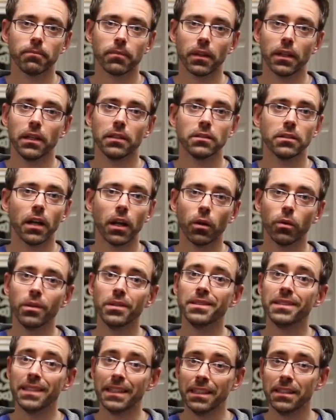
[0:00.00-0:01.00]
it's not
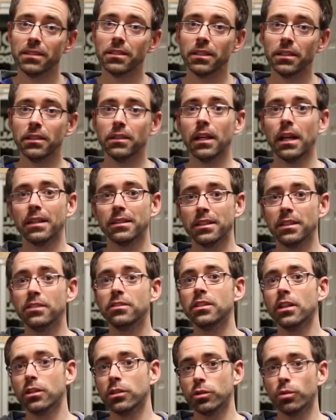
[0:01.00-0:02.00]
always easy as
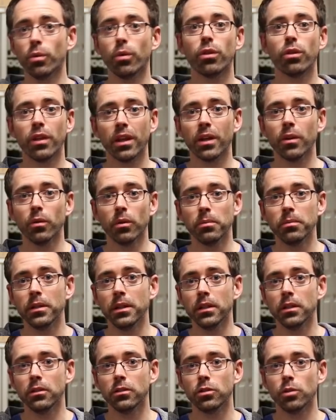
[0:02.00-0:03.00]
you would think it would
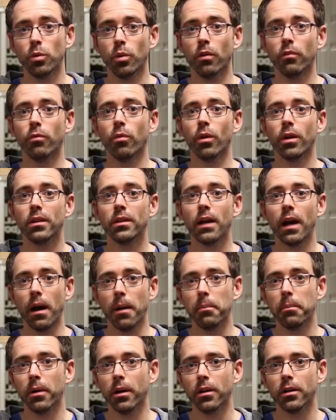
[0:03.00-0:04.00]
be to avoid
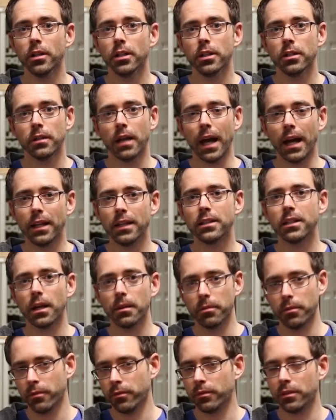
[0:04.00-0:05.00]
that, but
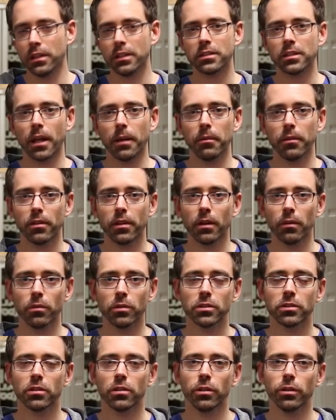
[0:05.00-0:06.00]
this type of thing
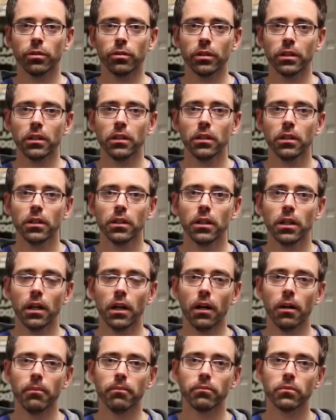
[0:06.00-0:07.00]
was clearly
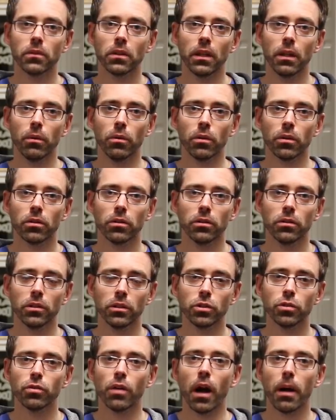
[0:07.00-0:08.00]
they were
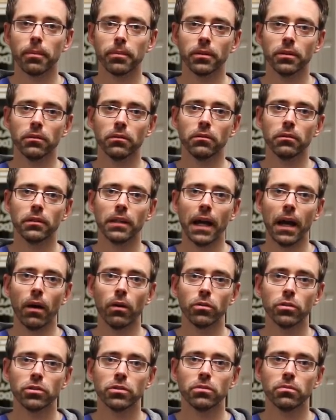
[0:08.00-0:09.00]
clearly dropped and
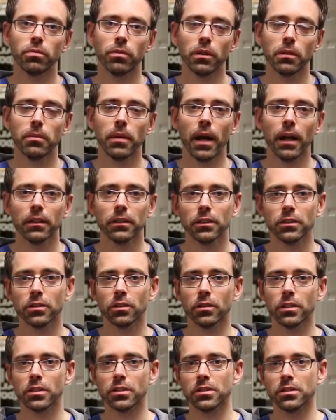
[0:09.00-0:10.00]
gouged pretty badly.
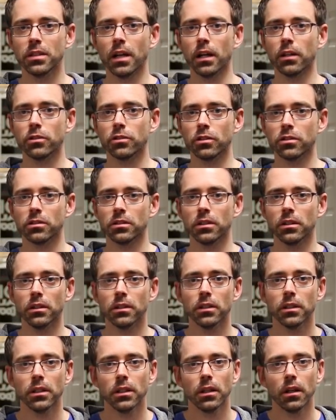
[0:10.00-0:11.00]
So this is not just a
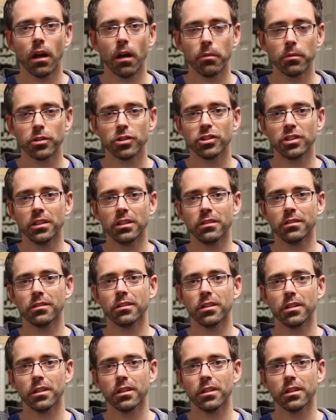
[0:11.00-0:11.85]
machine